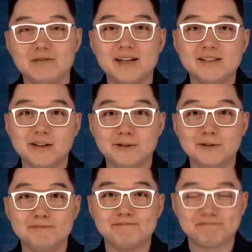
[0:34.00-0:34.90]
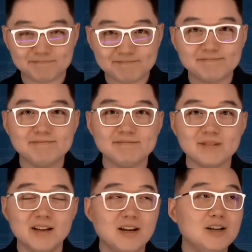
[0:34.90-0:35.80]
rectangle.
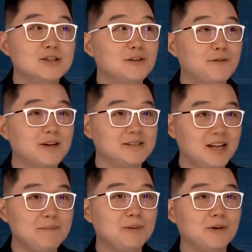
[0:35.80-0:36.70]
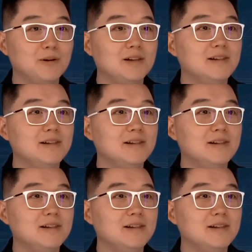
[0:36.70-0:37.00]
So for example,